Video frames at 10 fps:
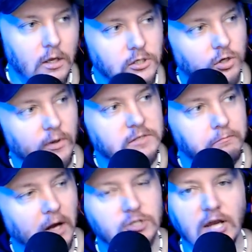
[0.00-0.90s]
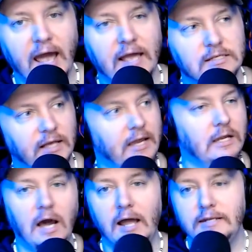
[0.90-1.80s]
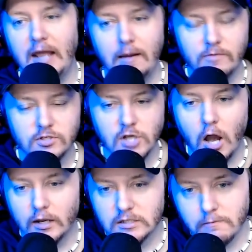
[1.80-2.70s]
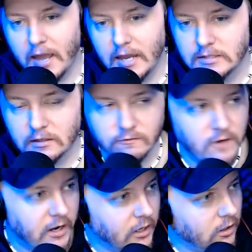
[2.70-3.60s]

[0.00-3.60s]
So as much as, like, goddamn, the song is amazing, fucking